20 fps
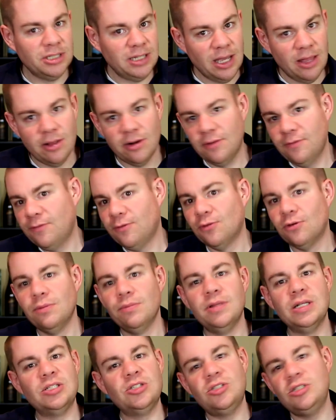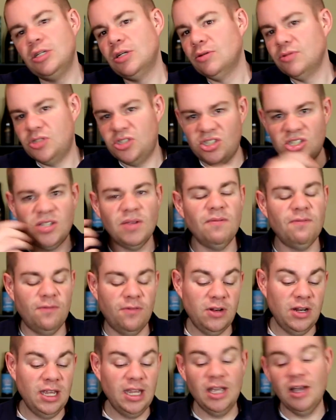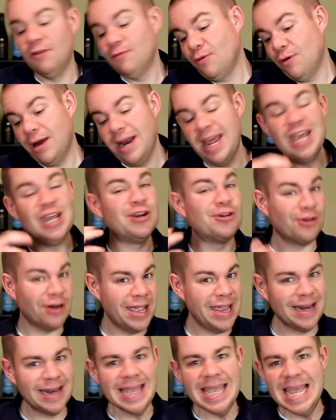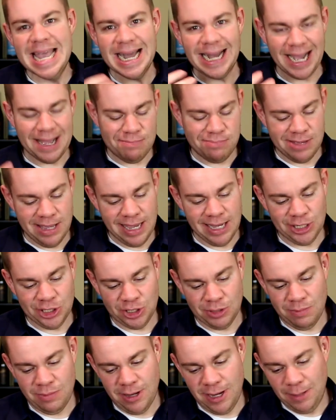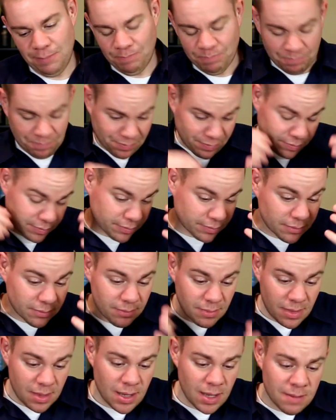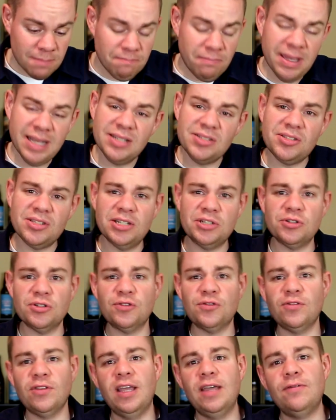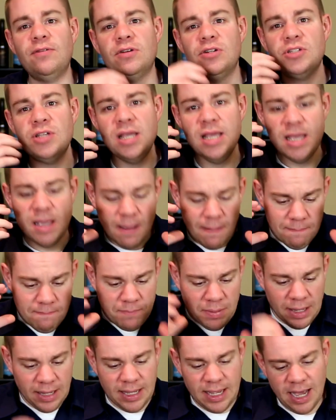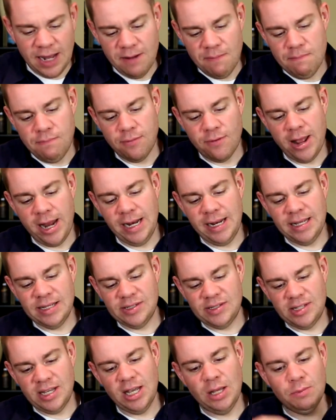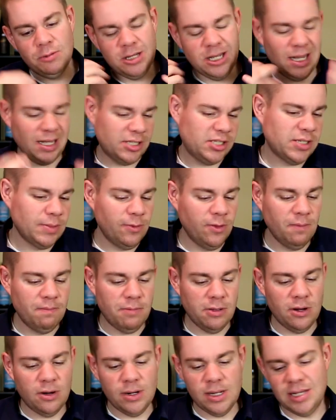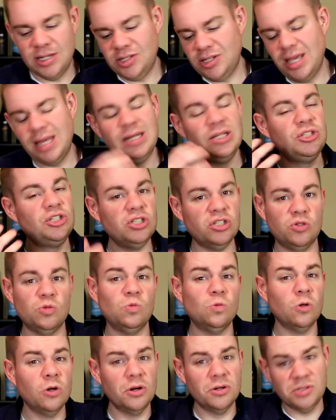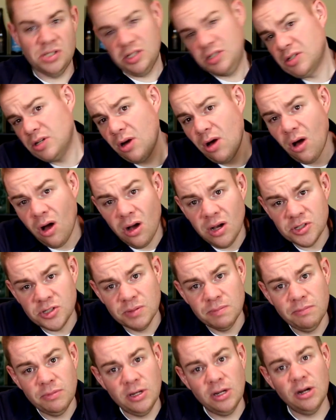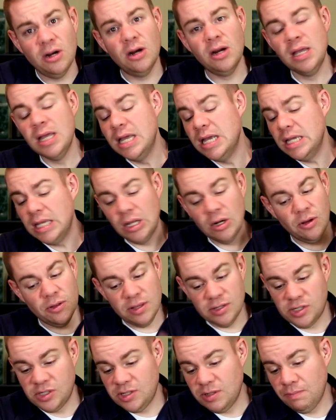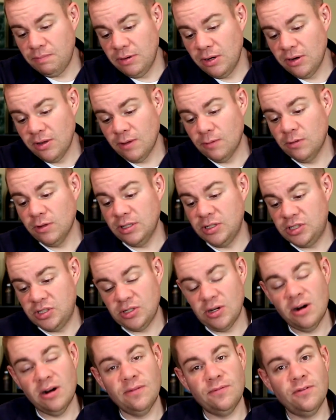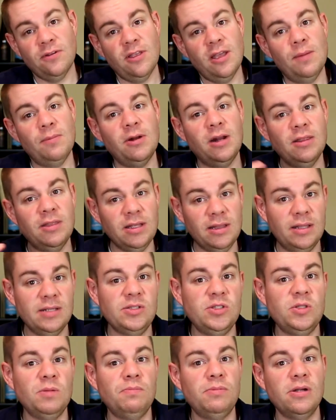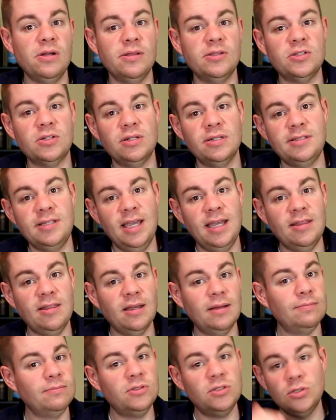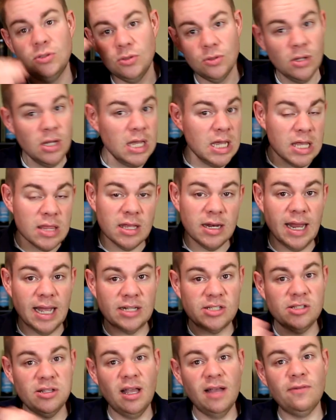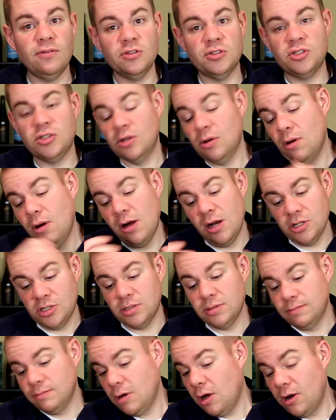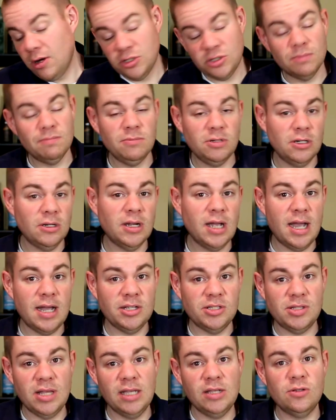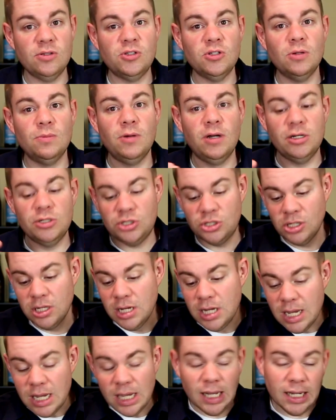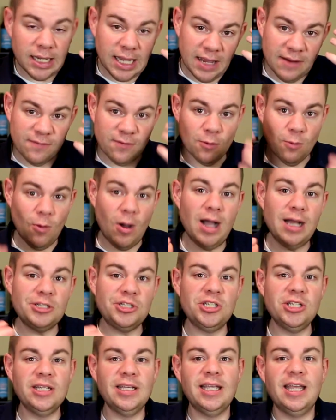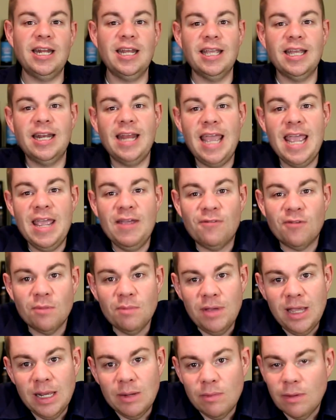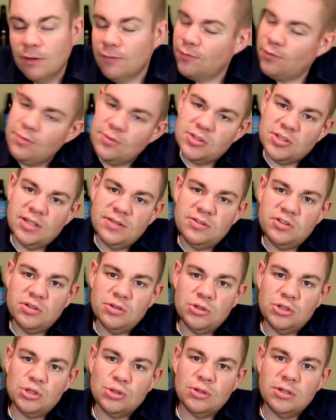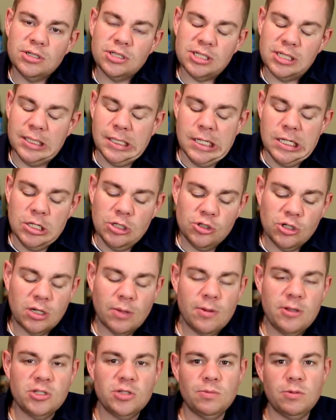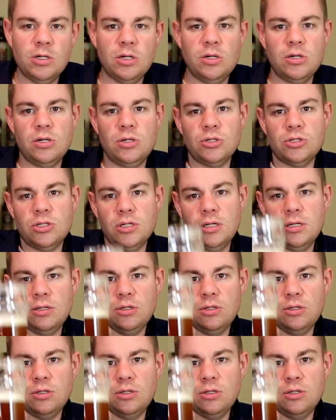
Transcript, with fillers: together to form this, you know, symphony of what a great IPA should be big citrus flavors, big kind of breadiness to help cut some of the bitterness, and it just works. It's an awesome beer. You know, this is the beer that really started for them, and I think this is the beer that's going to take them to the next level. So awesome, awesome beer, guys. Thank you so much again for watching, getting an A for me, and remember, Folks Life's Too Short. Drink amazing beers.